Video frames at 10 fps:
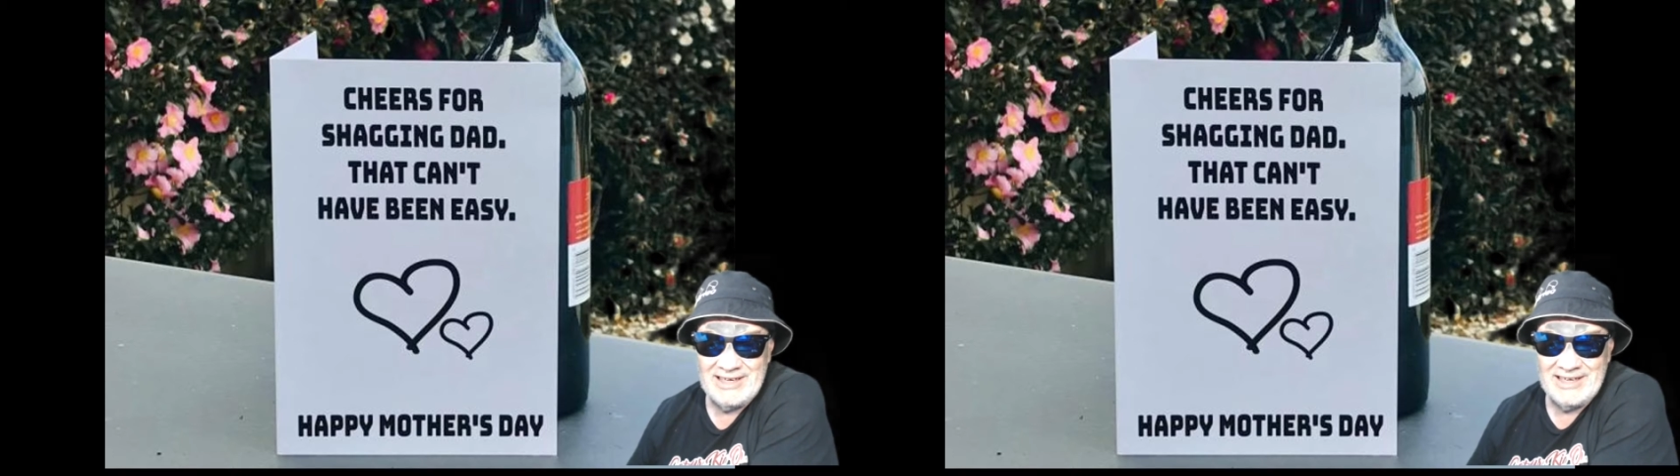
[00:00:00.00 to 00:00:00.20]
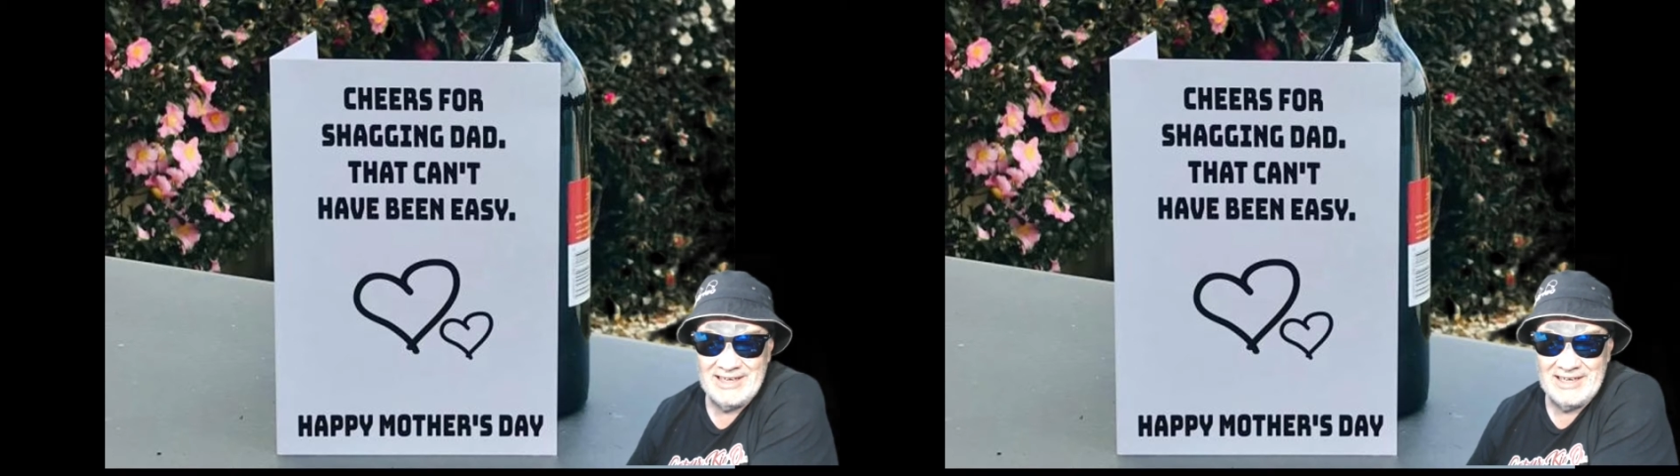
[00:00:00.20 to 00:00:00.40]

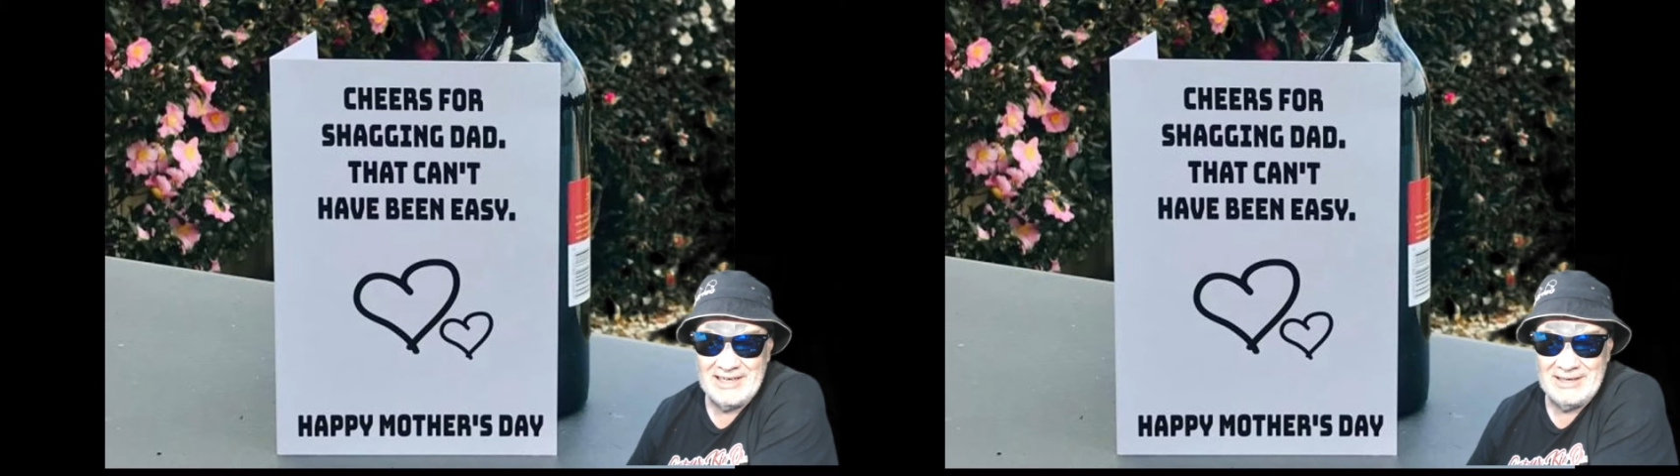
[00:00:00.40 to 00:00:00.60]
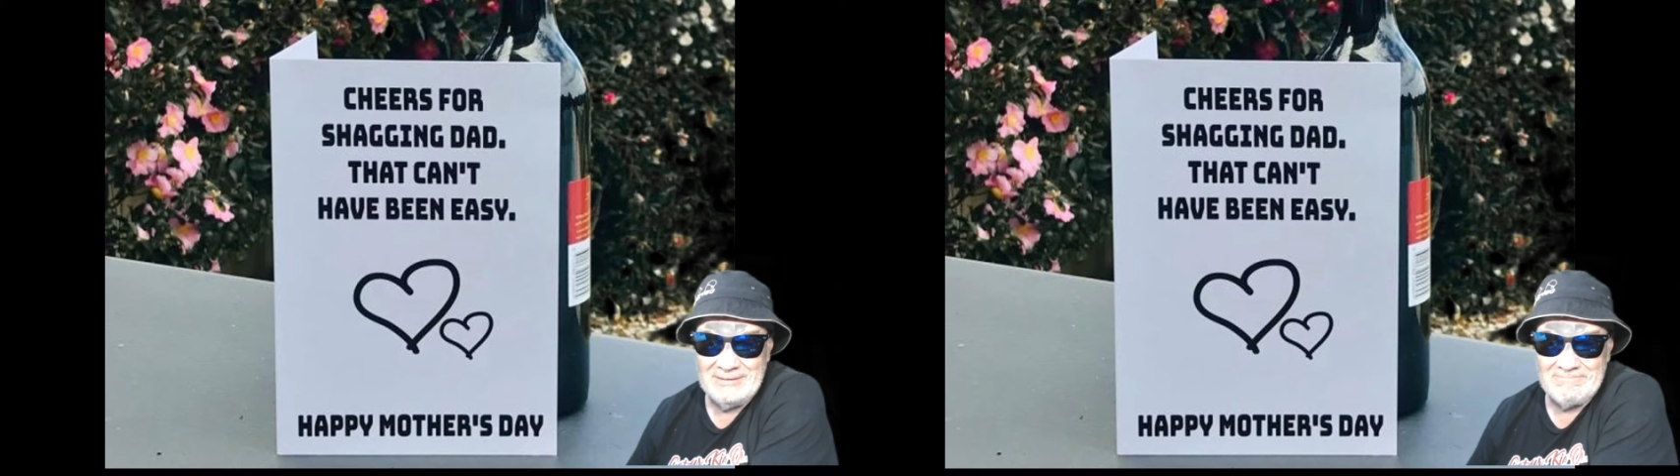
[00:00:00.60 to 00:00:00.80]

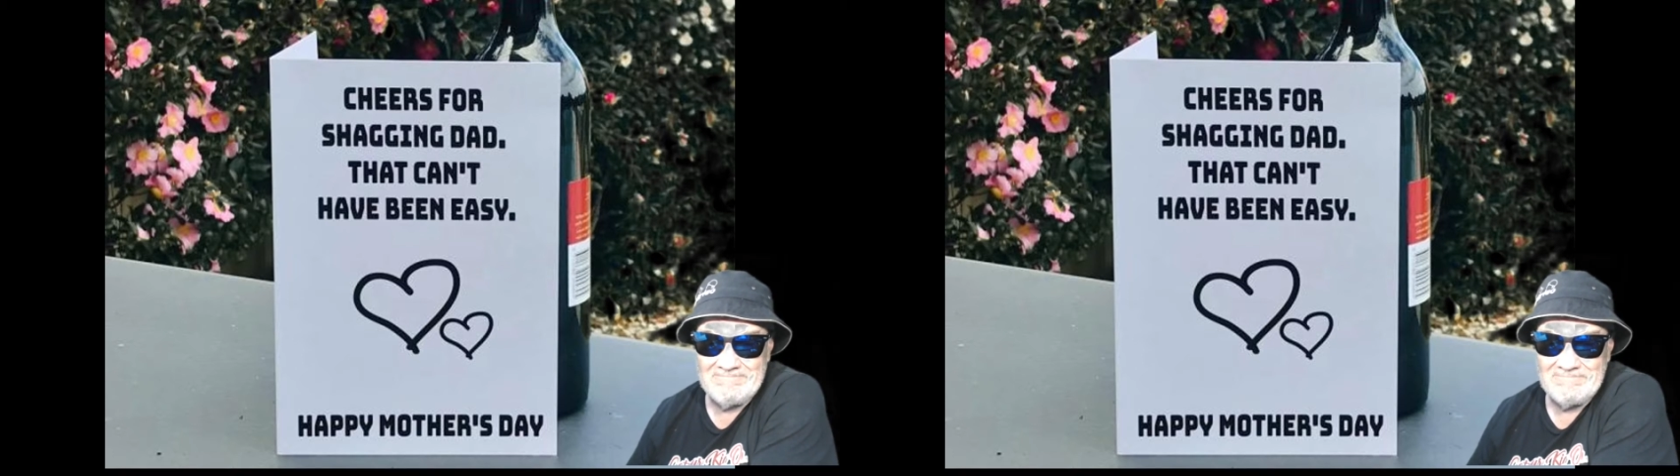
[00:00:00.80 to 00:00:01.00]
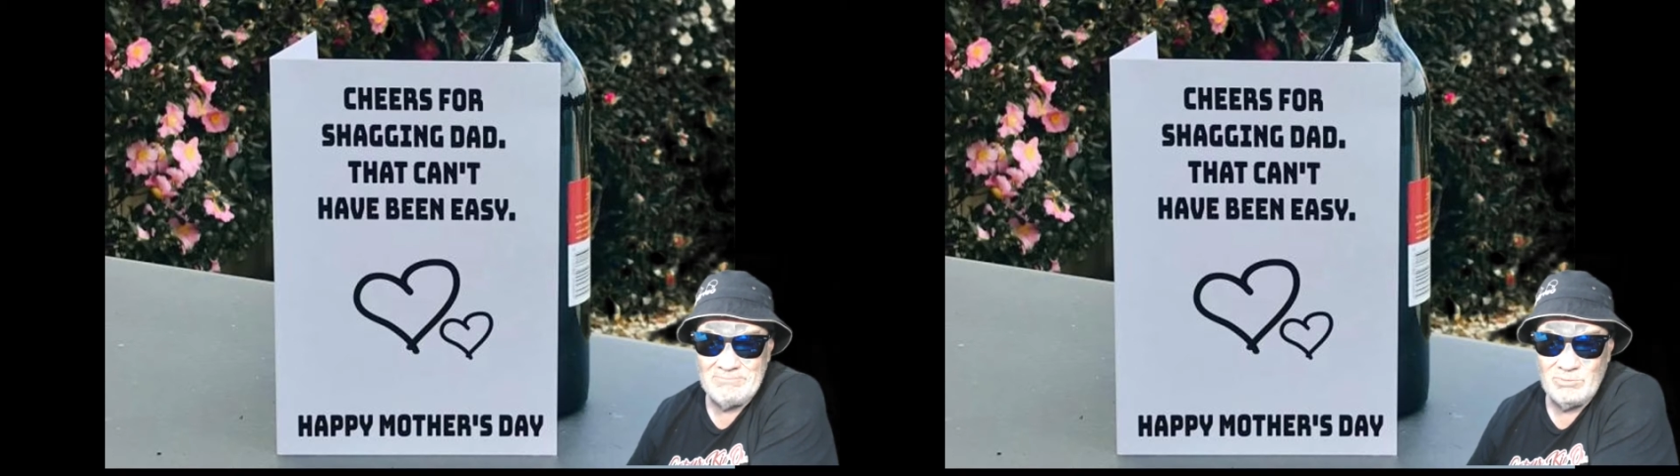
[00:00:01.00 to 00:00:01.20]

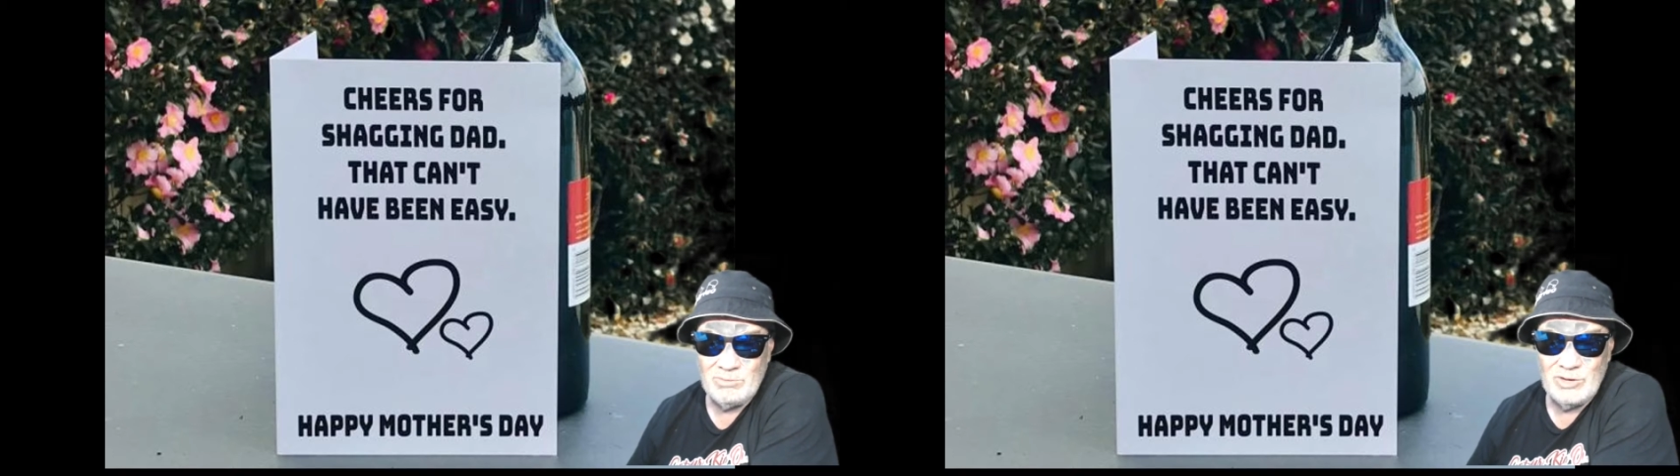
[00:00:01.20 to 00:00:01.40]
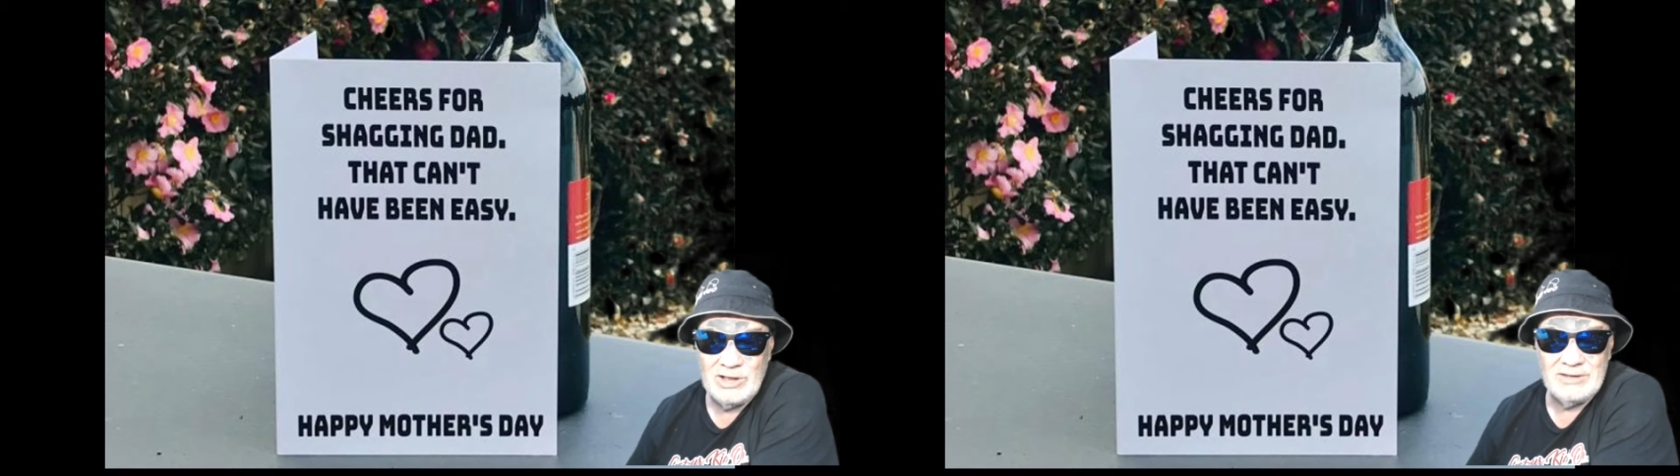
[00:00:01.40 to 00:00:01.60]

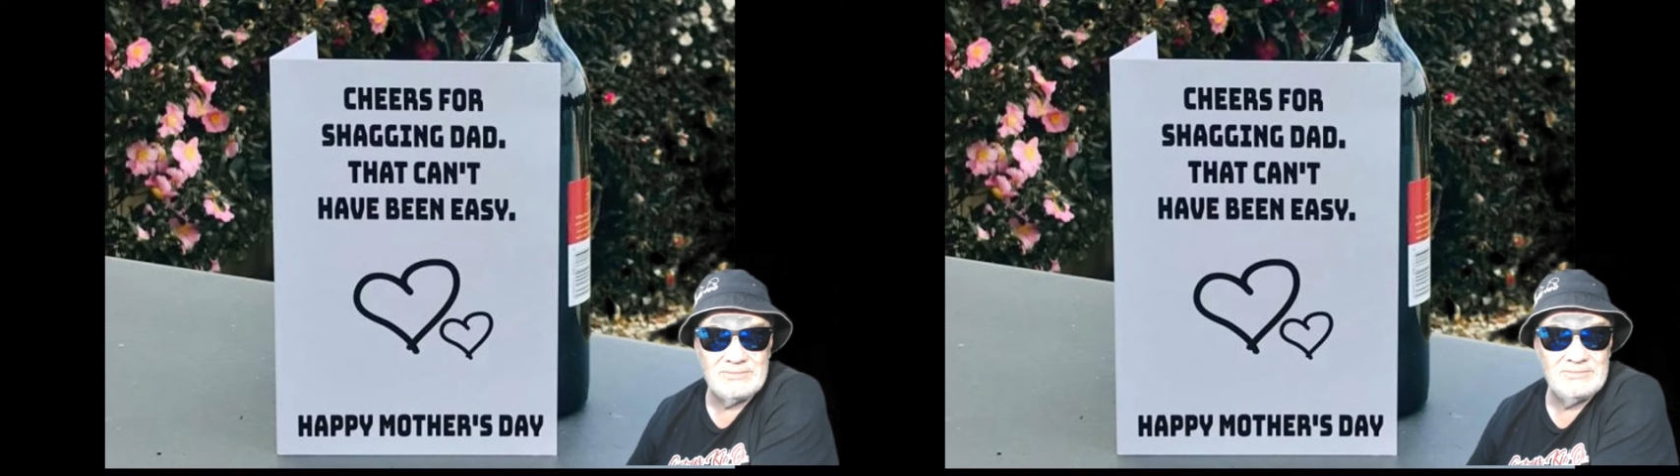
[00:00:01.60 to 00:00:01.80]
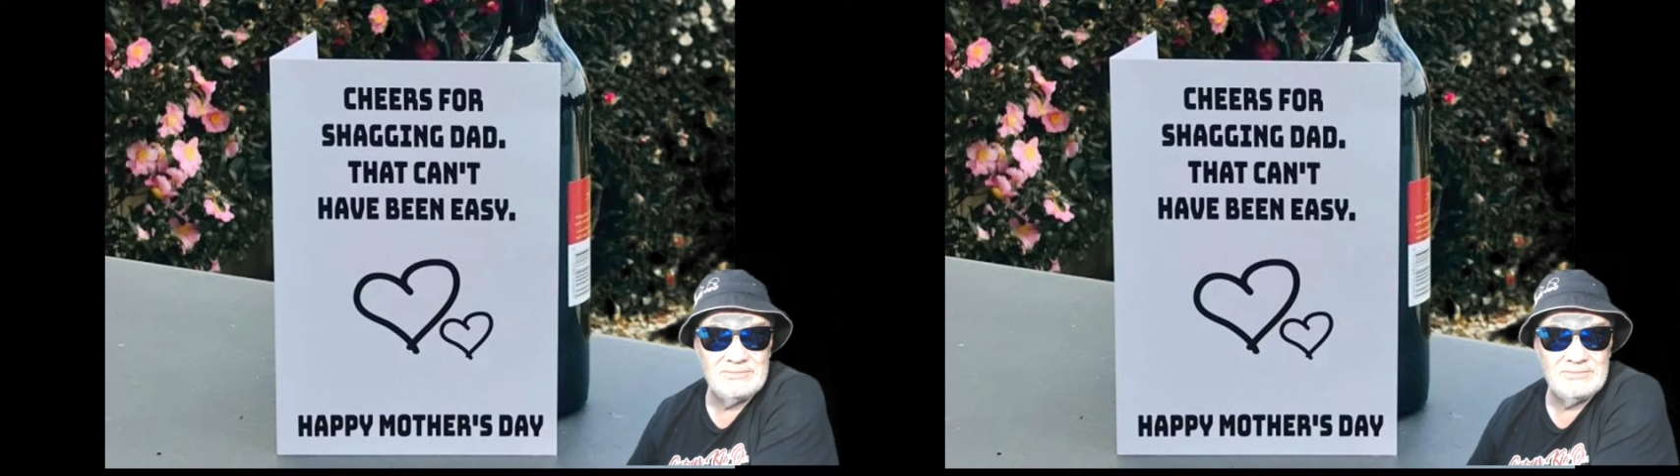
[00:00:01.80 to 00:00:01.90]
Well,